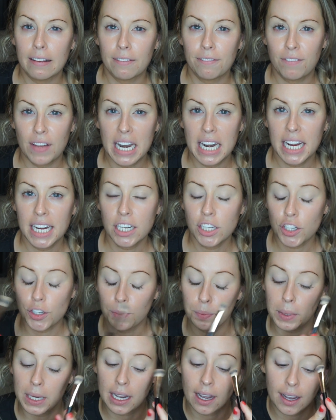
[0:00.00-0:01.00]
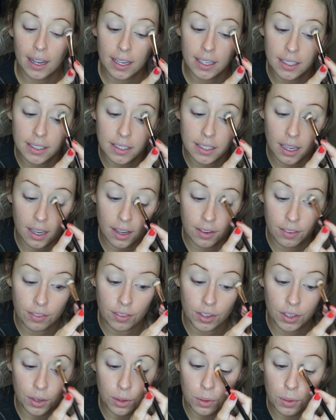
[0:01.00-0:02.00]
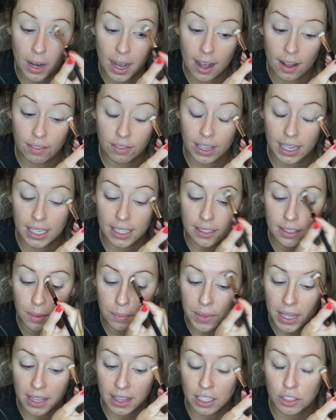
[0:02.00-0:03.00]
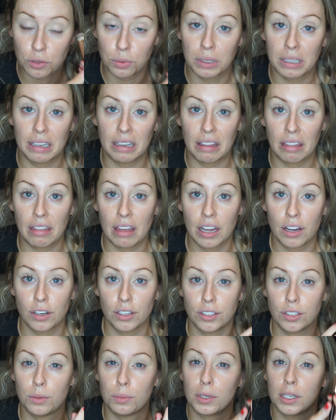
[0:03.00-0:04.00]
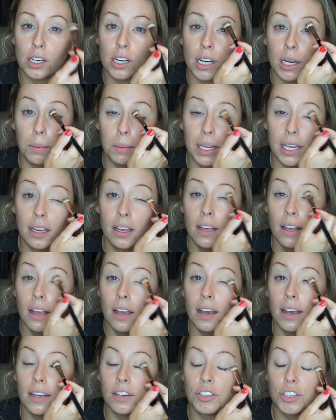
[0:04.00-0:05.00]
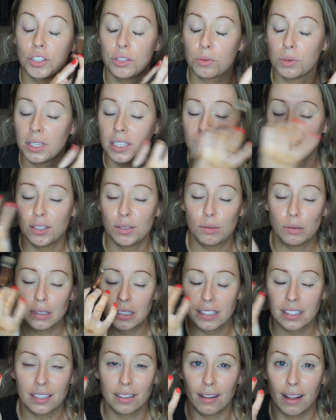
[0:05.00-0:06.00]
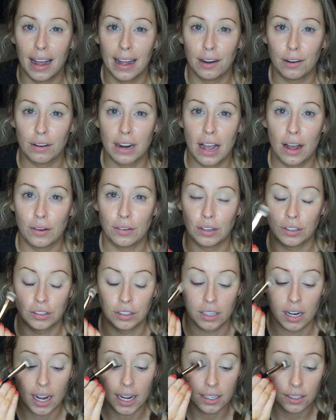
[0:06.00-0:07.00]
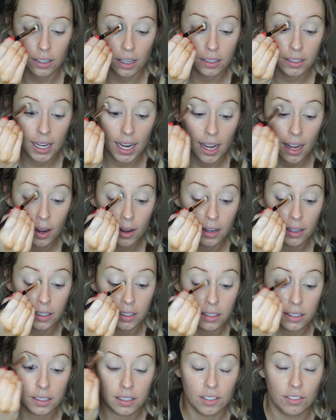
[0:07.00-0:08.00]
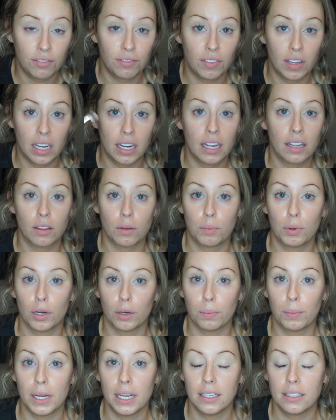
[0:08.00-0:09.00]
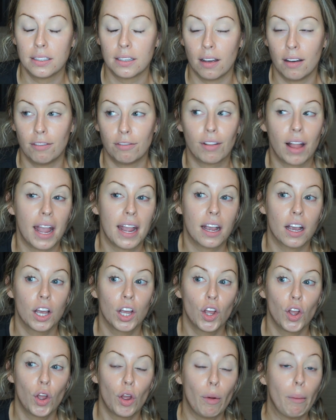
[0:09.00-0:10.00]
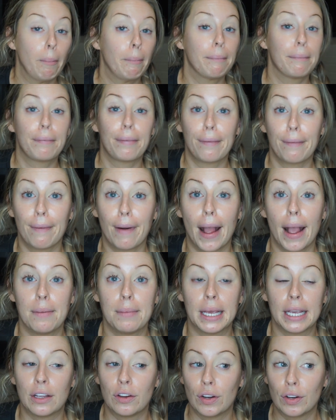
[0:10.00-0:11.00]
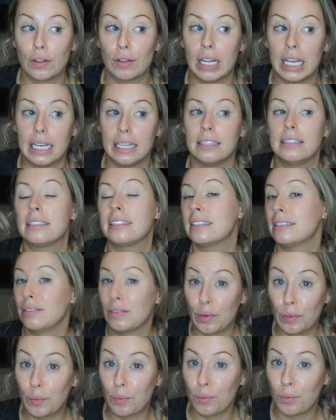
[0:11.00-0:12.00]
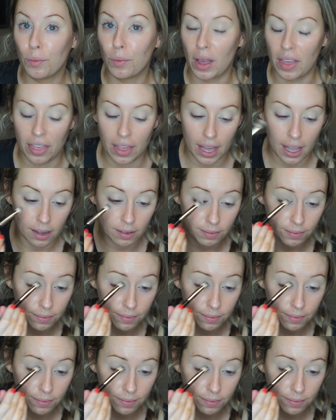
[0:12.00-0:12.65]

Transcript: finish, because if you have like something that's really thick or super creamy, it's just going to slide around on your eyes all day, and it's defeating the purpose of like priming your lids with it.